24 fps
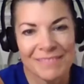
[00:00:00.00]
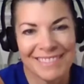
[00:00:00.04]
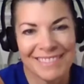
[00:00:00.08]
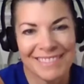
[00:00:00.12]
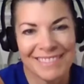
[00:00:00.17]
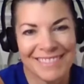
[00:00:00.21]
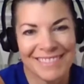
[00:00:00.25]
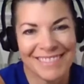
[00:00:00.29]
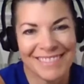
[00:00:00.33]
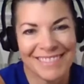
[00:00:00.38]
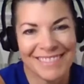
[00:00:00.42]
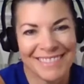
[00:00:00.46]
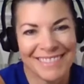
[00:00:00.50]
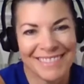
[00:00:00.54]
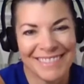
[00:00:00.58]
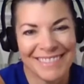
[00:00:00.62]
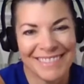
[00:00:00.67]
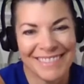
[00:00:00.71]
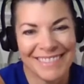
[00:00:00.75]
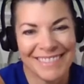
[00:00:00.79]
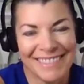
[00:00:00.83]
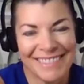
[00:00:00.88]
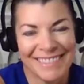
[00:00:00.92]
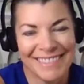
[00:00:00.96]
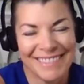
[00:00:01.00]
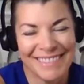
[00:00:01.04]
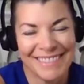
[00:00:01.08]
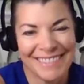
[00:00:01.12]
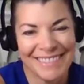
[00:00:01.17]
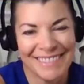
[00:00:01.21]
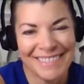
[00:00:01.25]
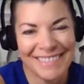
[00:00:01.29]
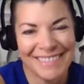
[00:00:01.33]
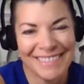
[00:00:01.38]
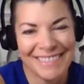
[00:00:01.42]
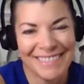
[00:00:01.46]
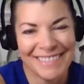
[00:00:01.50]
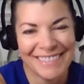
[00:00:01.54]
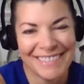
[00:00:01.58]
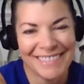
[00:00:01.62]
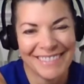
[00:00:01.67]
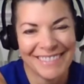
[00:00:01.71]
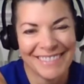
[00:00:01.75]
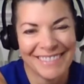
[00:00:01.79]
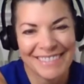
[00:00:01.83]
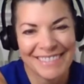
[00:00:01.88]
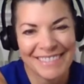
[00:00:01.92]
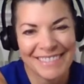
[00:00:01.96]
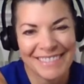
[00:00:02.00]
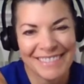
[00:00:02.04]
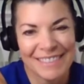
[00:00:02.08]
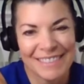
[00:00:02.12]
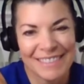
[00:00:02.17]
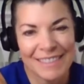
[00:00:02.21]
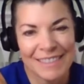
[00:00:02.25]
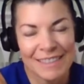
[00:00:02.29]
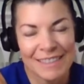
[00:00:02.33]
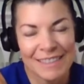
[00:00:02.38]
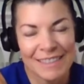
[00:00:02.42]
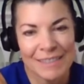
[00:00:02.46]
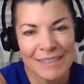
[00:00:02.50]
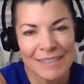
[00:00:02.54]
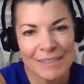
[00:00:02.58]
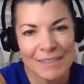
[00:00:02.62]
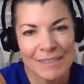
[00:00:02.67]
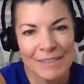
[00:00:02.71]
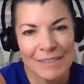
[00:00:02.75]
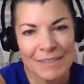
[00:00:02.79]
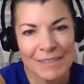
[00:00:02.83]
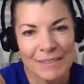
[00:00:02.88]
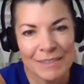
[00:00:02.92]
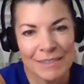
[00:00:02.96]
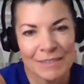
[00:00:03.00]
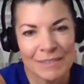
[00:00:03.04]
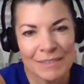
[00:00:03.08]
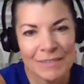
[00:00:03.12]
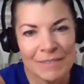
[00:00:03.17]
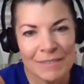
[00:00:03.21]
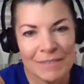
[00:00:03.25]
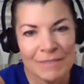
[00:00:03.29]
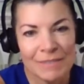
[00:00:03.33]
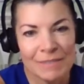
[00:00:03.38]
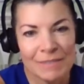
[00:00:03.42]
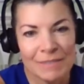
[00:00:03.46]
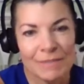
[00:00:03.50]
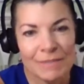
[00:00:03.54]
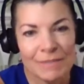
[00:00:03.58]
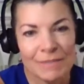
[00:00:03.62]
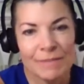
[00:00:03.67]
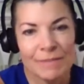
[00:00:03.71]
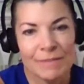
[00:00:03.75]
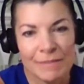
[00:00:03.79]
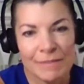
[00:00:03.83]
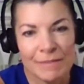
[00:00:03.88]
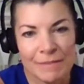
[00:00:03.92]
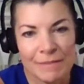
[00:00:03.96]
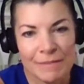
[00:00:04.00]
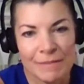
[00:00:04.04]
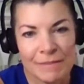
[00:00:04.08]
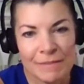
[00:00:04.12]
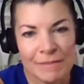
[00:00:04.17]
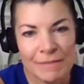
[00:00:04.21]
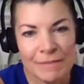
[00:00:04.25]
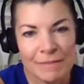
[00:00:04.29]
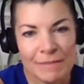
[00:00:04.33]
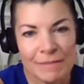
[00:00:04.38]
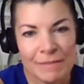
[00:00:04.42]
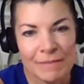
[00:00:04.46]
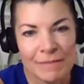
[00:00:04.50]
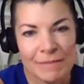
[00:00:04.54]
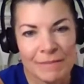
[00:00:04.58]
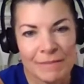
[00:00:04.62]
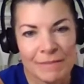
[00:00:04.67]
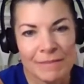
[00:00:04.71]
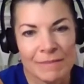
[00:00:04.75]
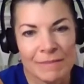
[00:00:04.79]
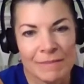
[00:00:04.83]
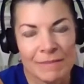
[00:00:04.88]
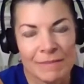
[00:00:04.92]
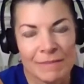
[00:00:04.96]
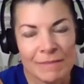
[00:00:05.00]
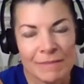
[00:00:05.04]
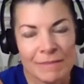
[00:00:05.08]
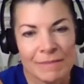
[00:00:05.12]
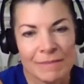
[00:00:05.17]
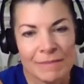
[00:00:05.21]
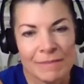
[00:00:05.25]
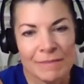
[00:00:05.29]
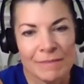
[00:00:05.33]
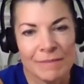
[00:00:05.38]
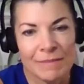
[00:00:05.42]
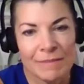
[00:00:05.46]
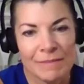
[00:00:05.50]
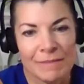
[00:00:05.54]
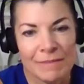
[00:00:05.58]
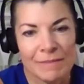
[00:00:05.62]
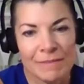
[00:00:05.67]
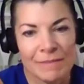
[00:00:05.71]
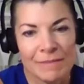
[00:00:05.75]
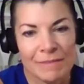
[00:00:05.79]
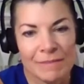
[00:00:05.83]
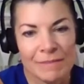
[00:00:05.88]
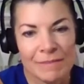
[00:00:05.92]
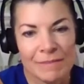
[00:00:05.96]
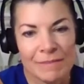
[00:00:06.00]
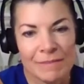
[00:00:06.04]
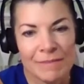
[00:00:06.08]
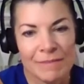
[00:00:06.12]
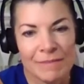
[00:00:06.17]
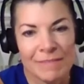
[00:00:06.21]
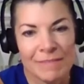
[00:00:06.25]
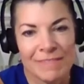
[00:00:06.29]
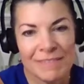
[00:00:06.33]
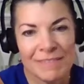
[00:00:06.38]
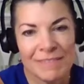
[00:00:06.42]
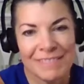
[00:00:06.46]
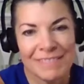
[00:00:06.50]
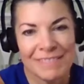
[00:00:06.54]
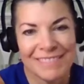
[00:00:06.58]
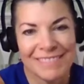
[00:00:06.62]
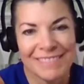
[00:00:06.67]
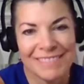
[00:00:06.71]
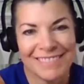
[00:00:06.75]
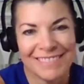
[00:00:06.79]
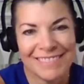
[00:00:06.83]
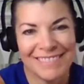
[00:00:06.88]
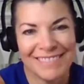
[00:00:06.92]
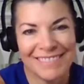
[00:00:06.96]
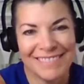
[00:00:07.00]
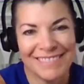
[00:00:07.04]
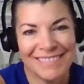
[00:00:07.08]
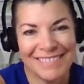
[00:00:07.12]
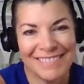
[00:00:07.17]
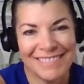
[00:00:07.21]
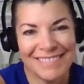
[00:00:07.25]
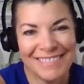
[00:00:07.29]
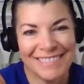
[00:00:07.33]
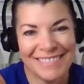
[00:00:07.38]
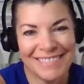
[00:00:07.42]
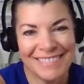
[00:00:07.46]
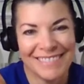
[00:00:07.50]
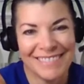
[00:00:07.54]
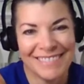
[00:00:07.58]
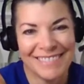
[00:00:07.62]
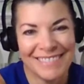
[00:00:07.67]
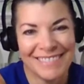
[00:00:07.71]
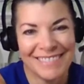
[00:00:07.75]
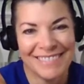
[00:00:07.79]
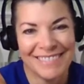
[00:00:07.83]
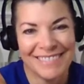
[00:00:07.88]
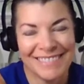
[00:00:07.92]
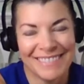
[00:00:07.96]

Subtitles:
(silent)